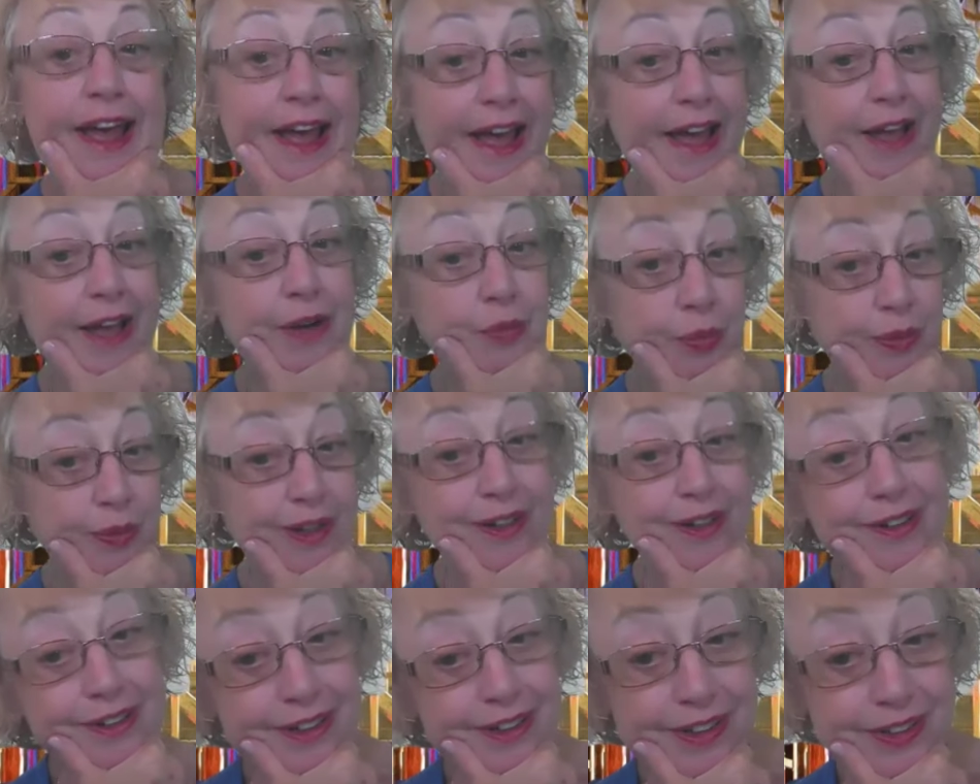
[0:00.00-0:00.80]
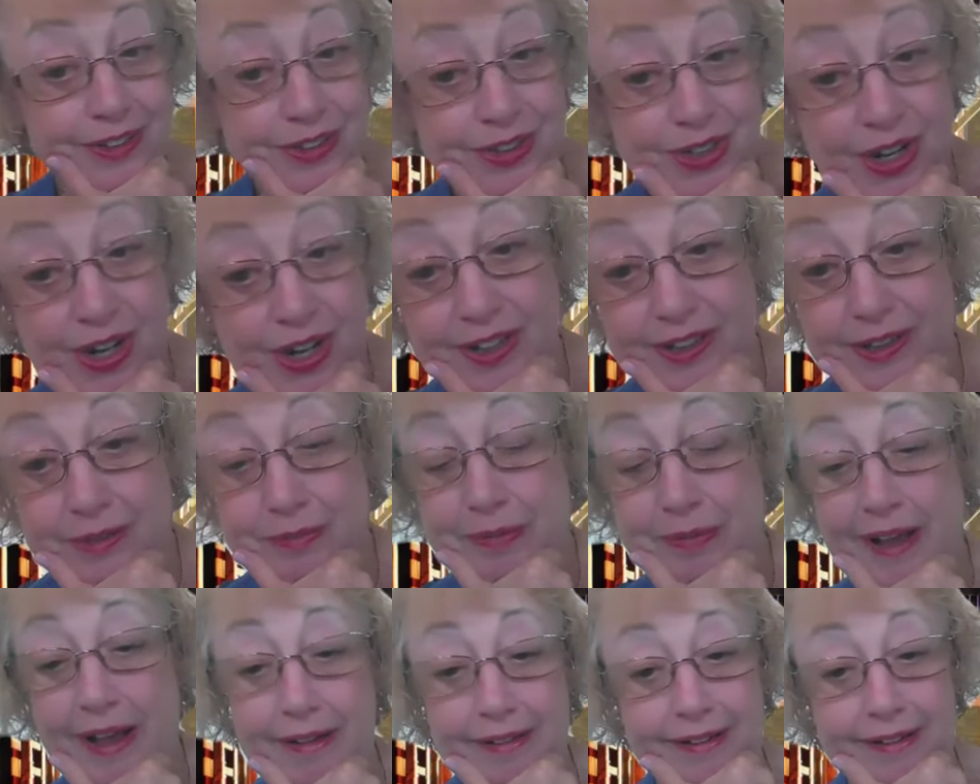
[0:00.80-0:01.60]
And we're going to talk
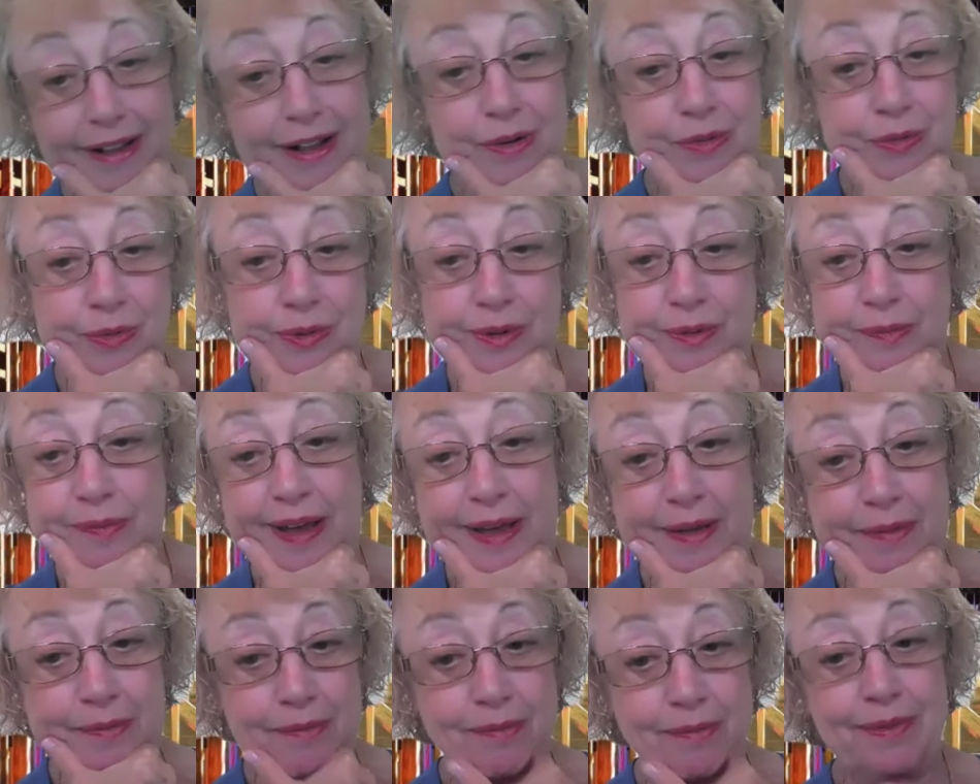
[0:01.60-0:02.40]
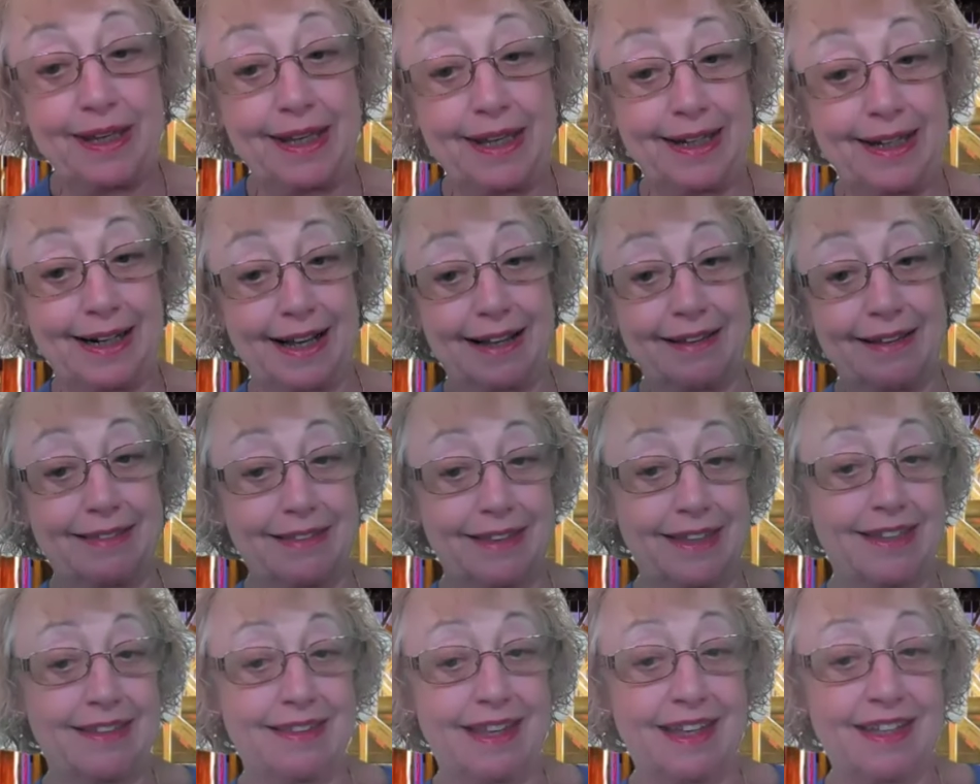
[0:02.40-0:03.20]
about how we might meet. I
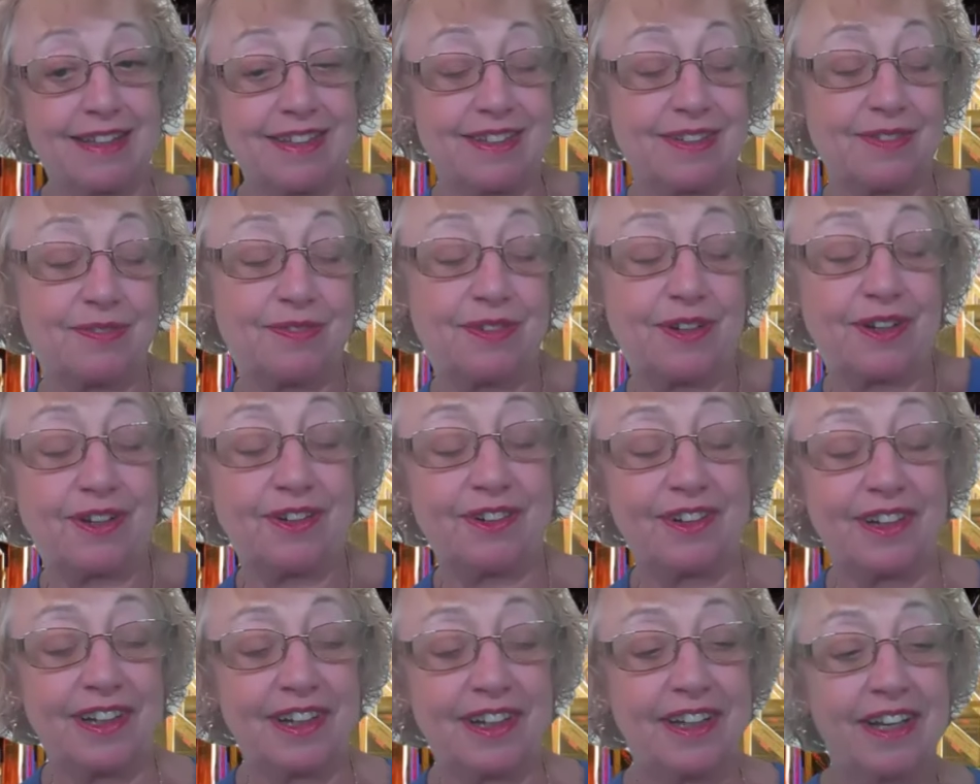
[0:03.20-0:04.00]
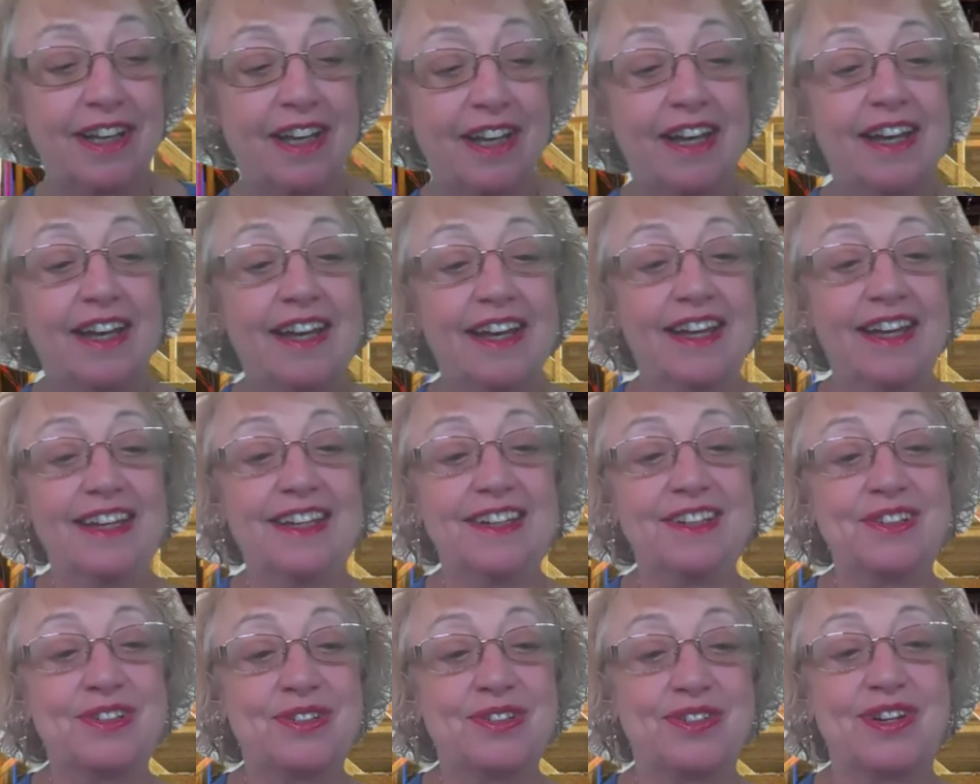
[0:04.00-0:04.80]
think that's a very
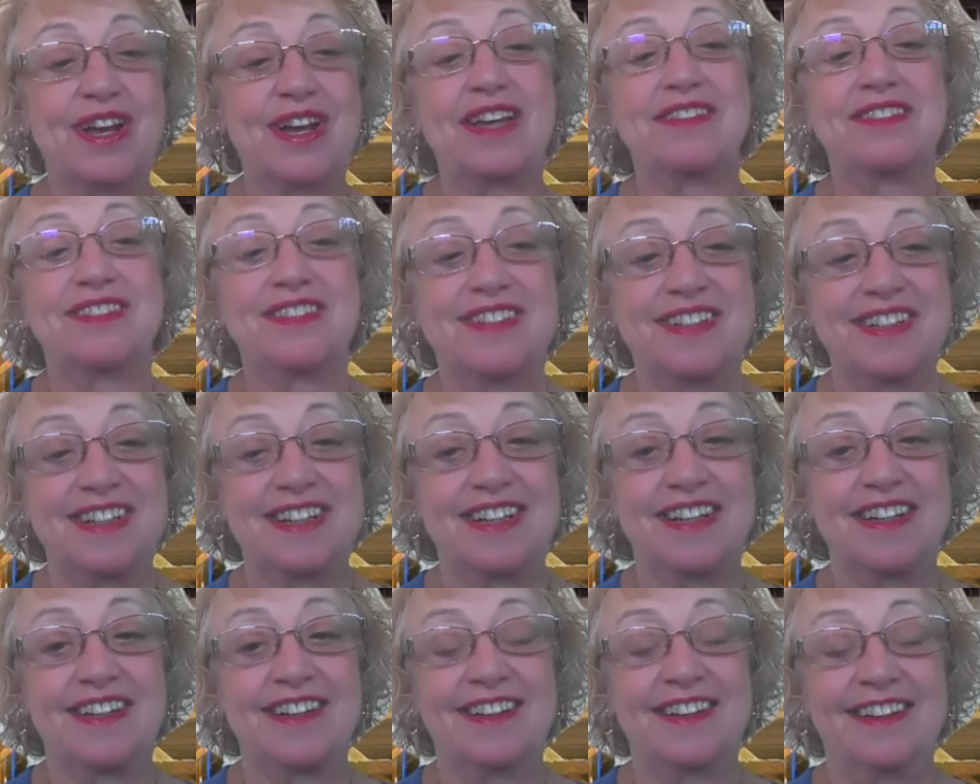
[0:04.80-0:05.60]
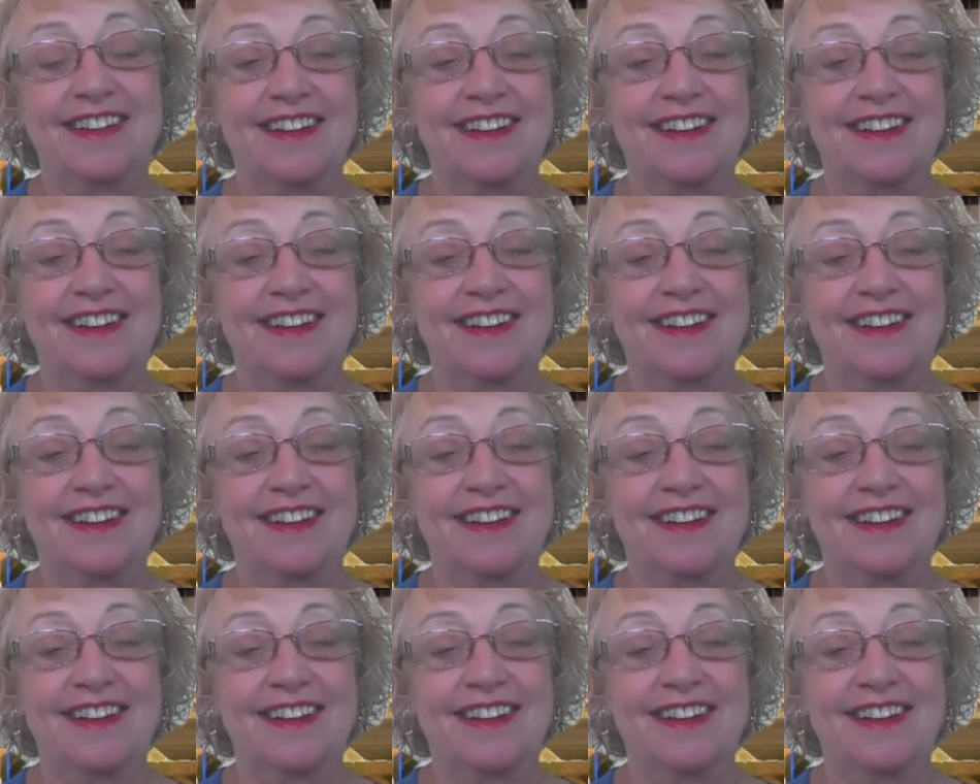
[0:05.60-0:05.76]
interesting.